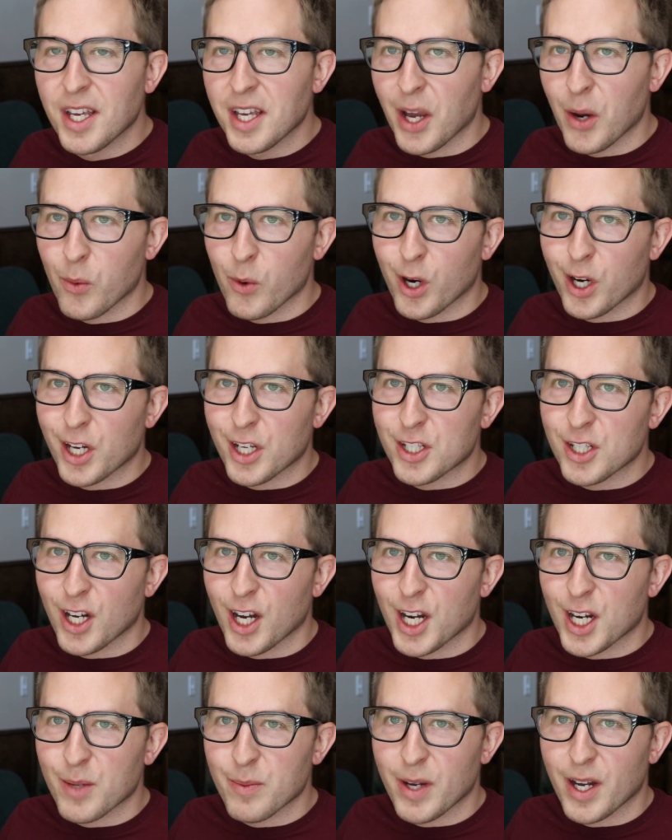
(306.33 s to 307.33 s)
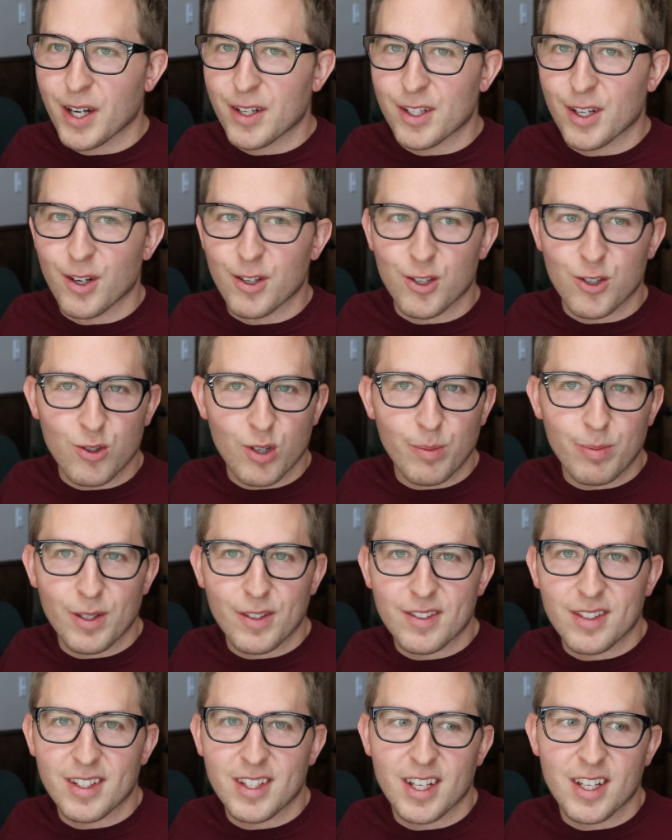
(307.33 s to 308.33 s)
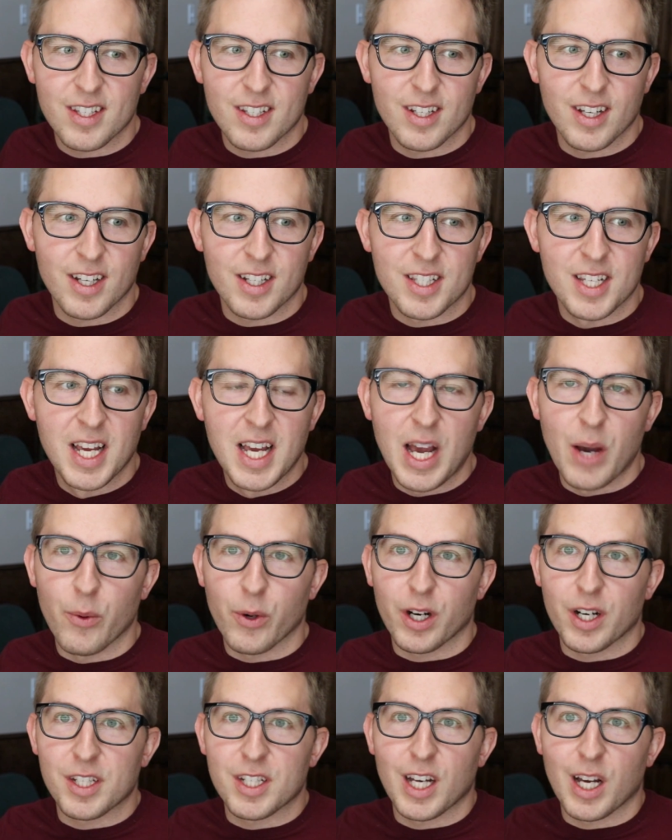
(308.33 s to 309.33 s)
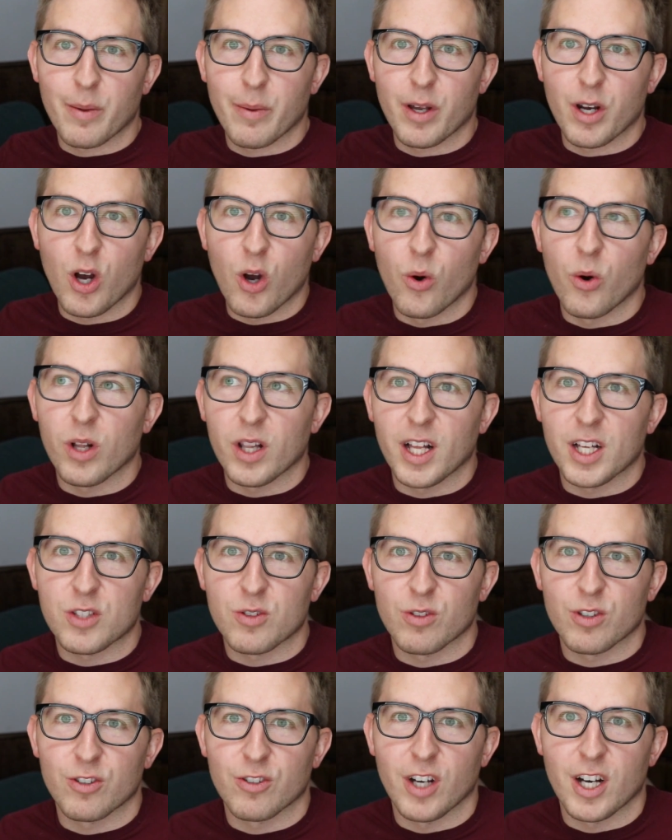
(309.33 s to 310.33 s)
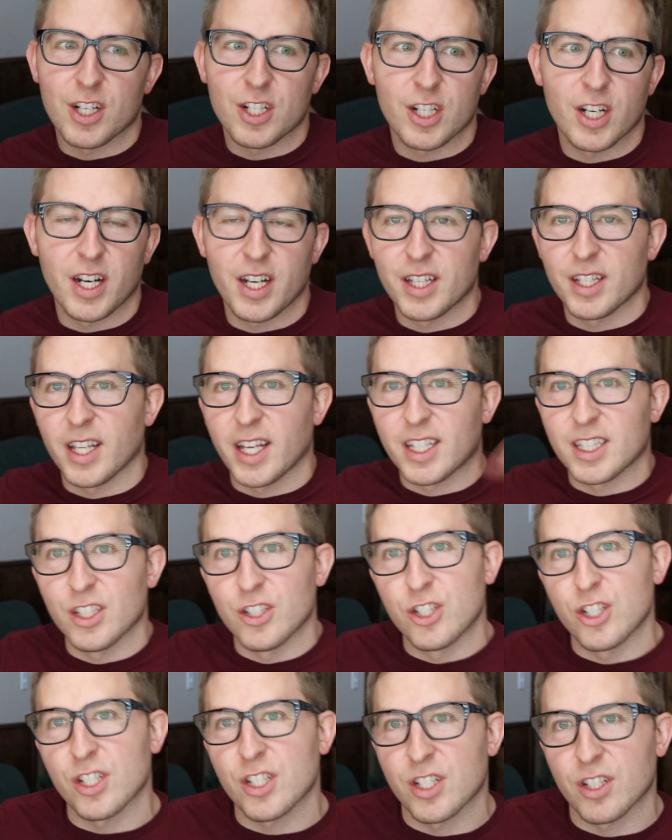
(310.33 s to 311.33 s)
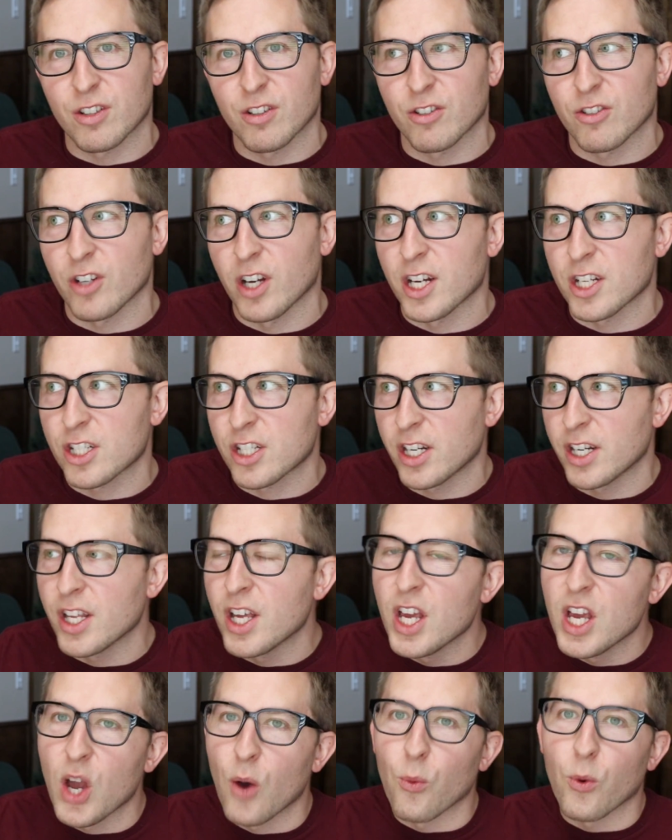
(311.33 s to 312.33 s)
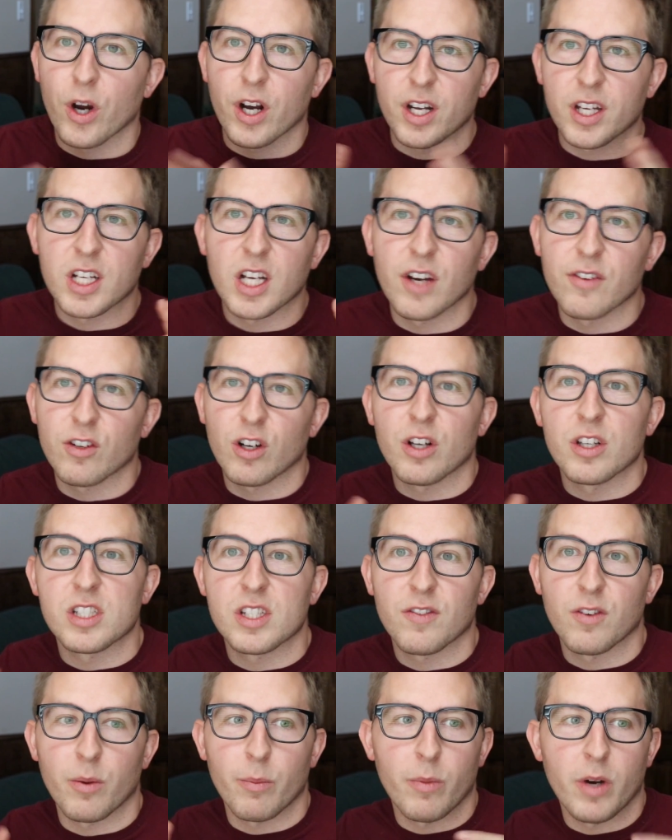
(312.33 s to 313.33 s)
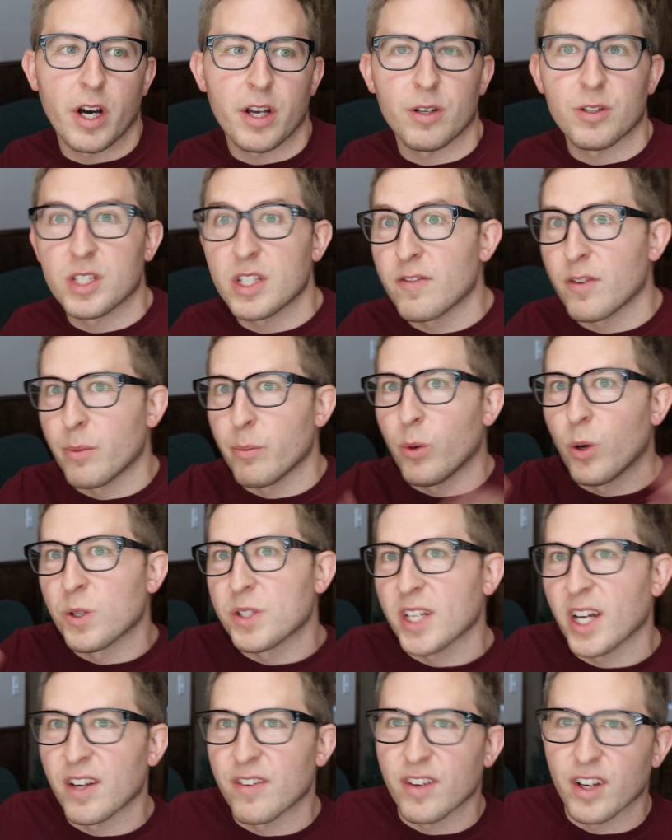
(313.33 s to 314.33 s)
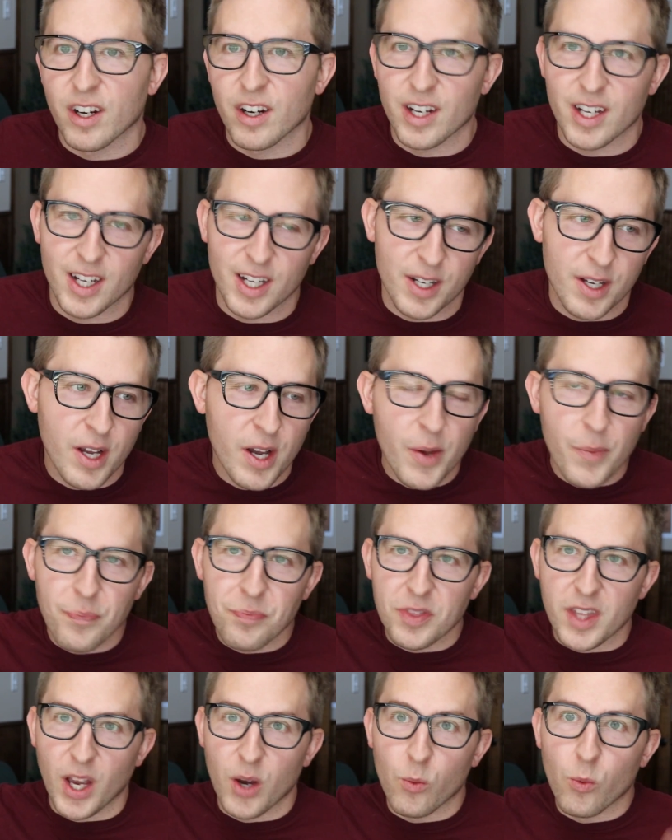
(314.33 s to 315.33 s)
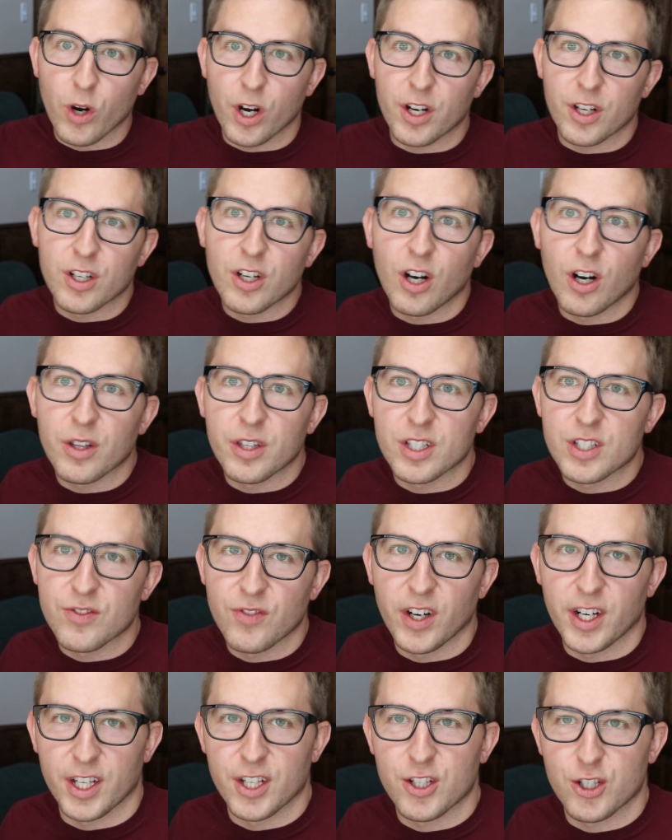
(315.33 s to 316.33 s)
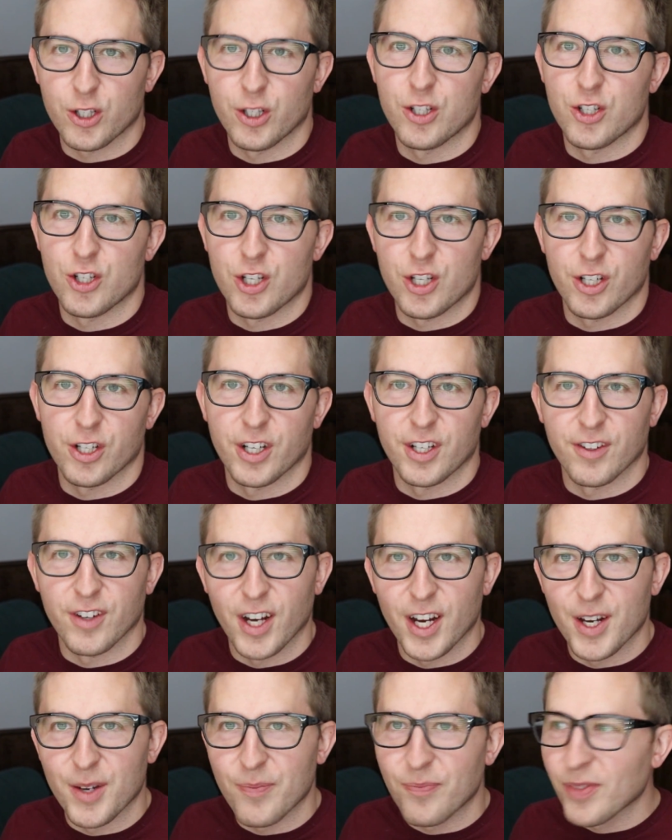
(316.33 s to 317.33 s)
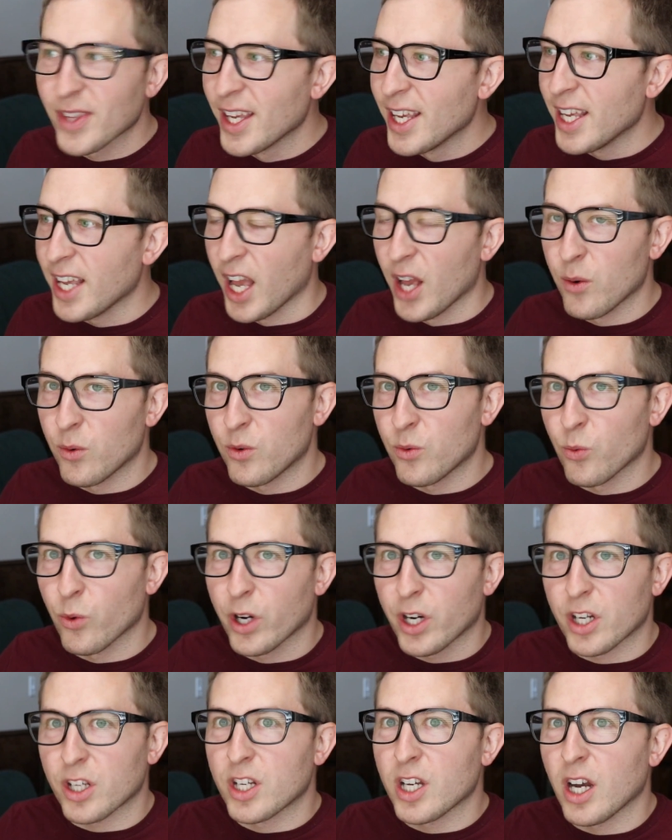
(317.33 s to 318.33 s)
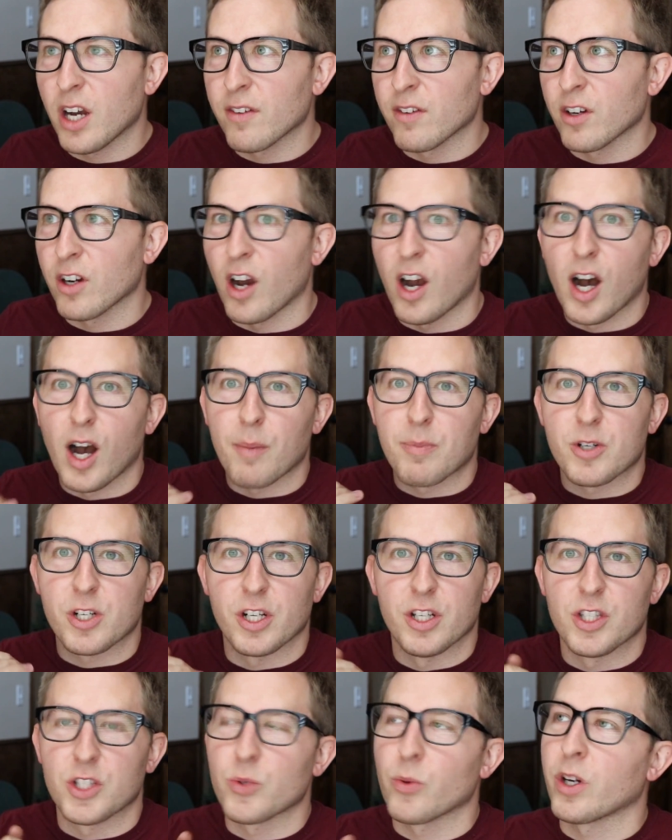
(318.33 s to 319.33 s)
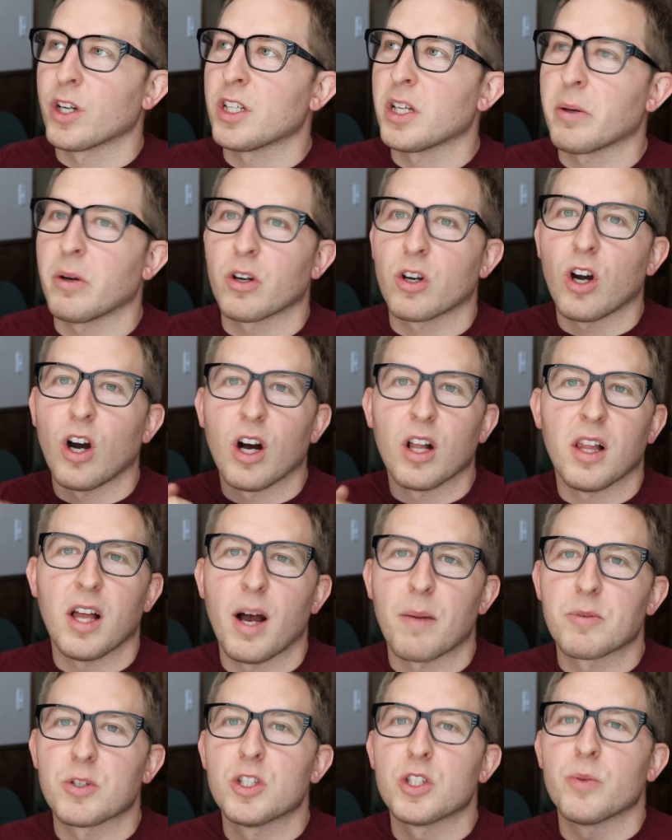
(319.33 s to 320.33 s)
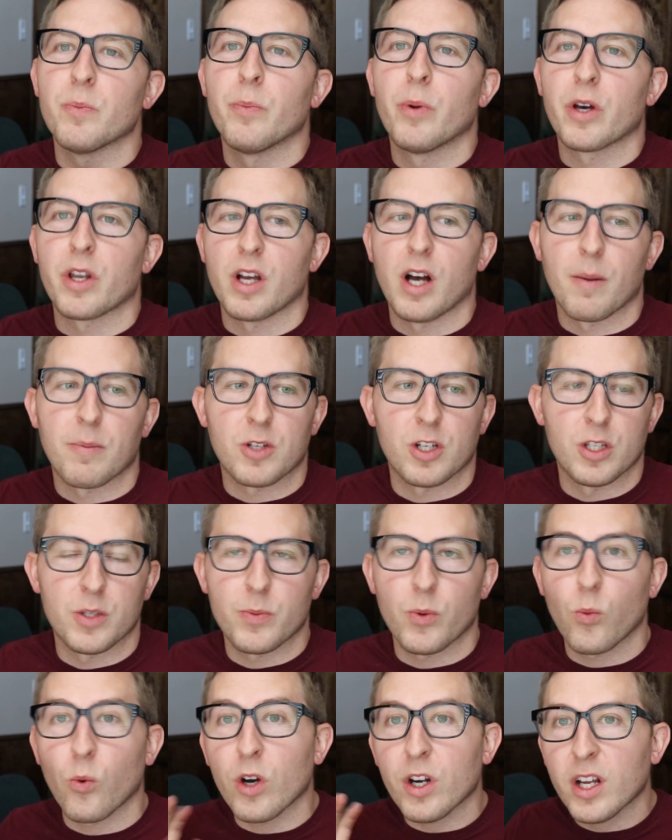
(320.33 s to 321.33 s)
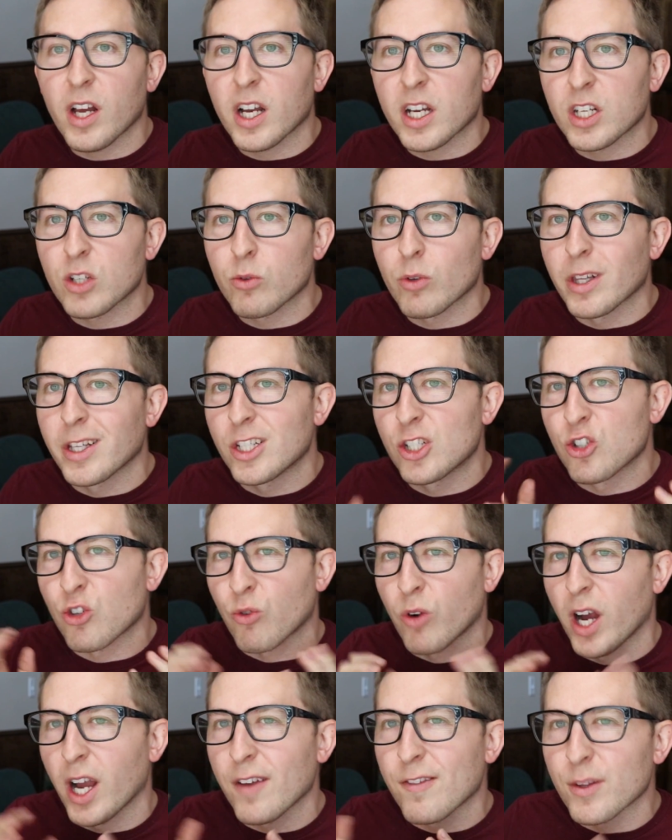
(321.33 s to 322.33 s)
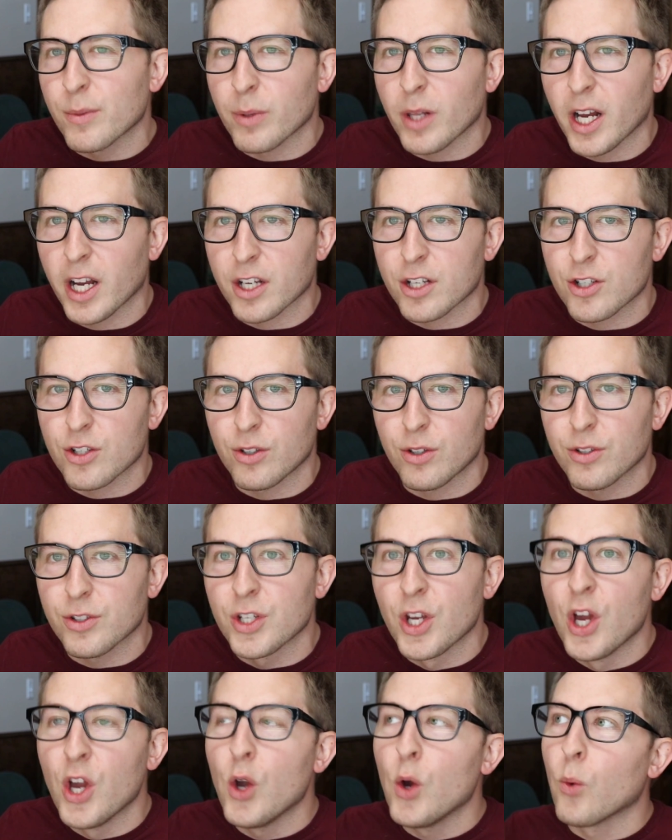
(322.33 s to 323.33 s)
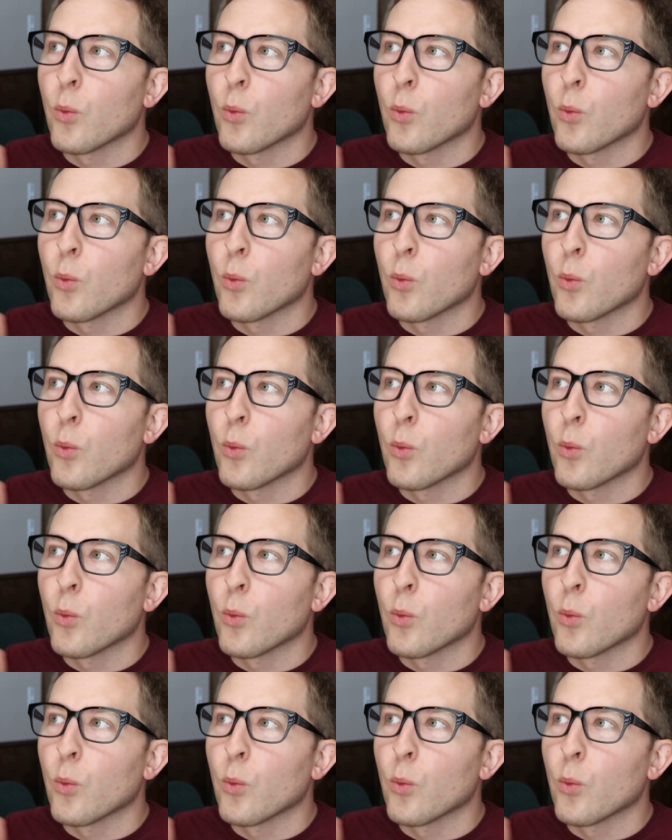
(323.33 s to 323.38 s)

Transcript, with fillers: And we're gonna talk about, you know, descriptive statistics, and we're gonna talk about O L S regression and like logistic regression, and we're gonna cover all these different models, even multivariate, and we're gonna call this financial engineering, right? And we're gonna cover options. We're gonna talk about call options and put options, but we're not gonna really derive the Black-Scholes.